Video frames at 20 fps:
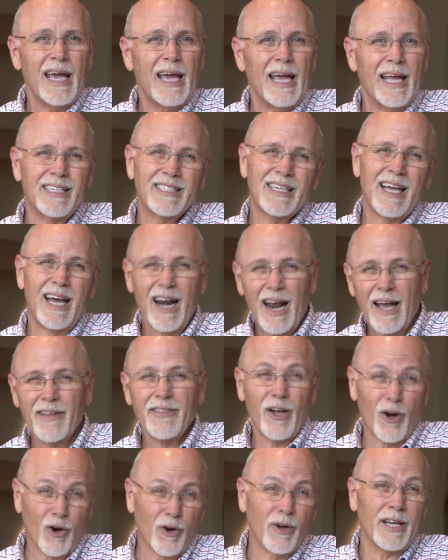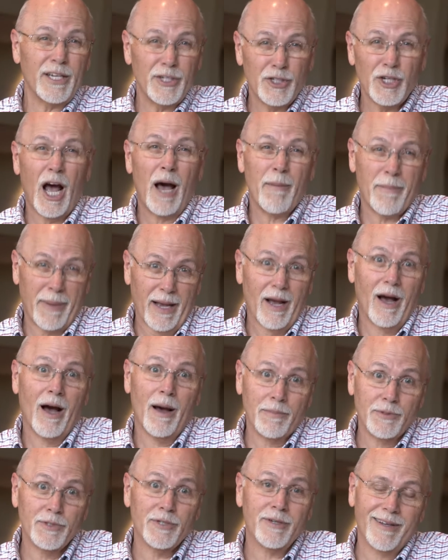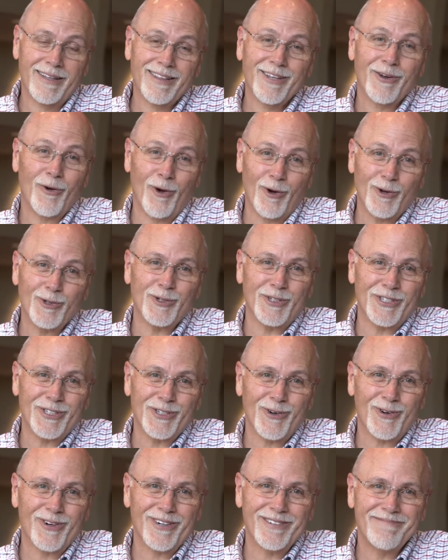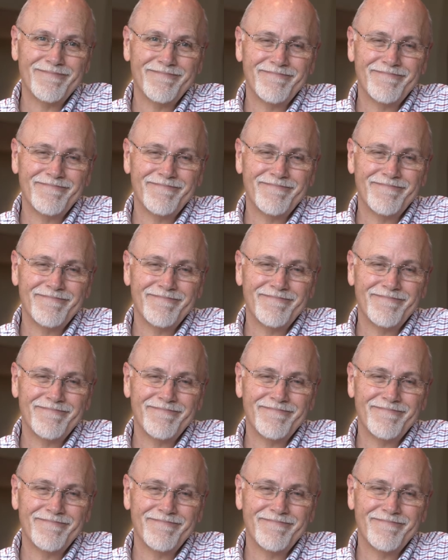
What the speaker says: It's kind of like the early shopping option at the grocery store.